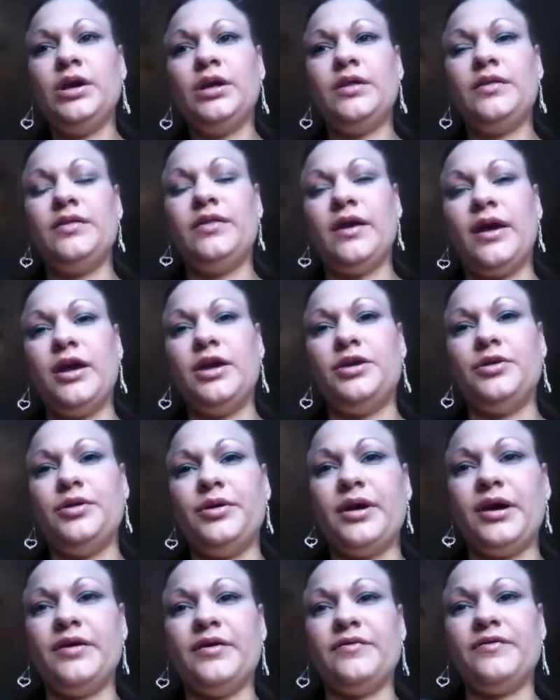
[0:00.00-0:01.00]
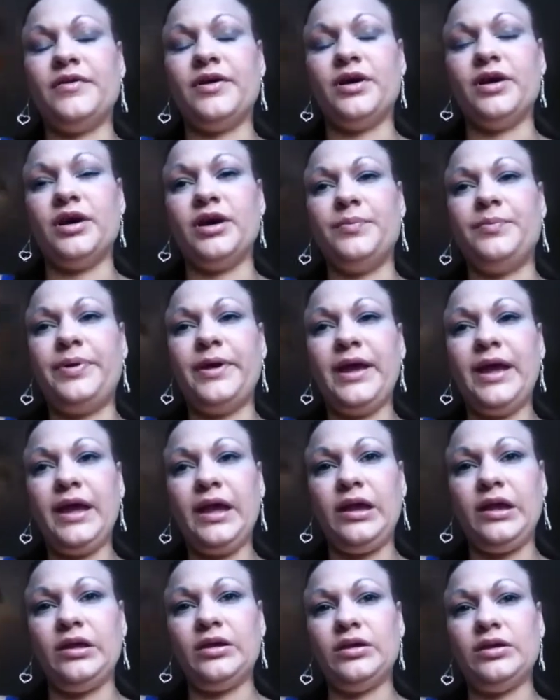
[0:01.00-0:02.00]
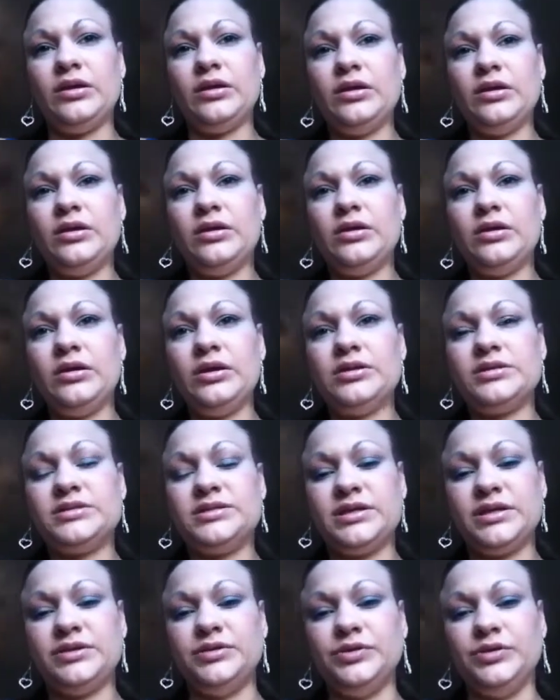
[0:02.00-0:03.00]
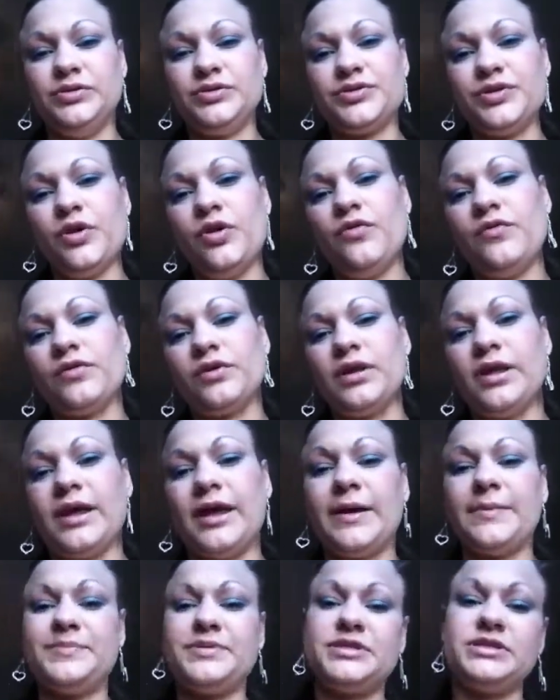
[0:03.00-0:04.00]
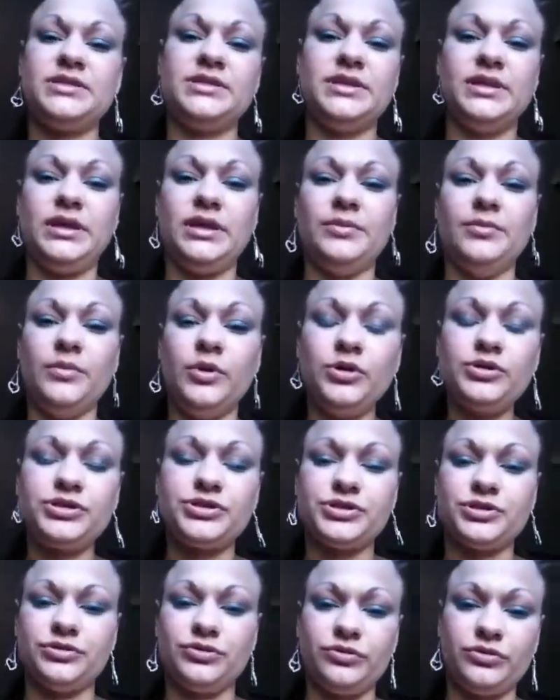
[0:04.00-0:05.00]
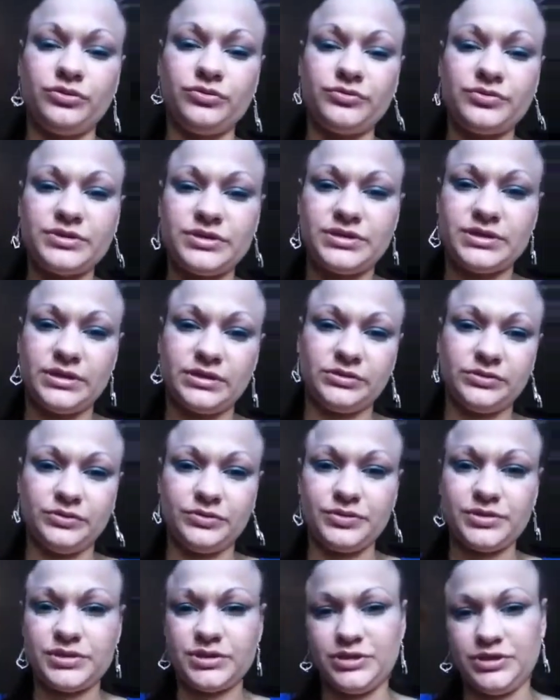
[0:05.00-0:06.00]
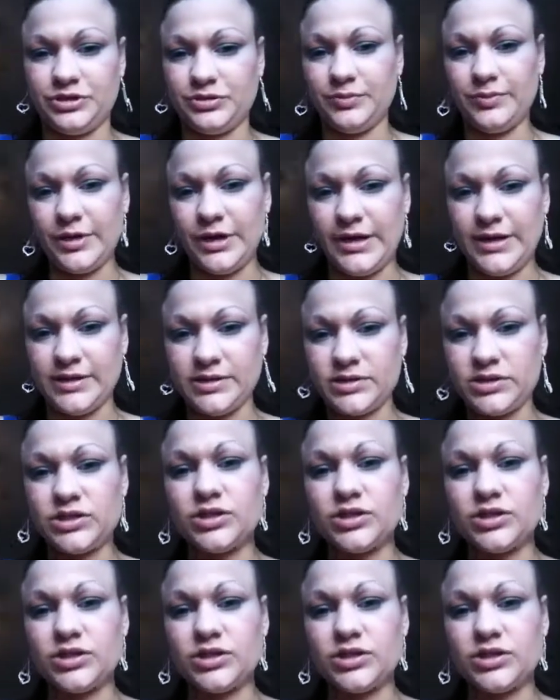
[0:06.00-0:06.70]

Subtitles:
that you have pain signals overlaps the emotional signals in your brain.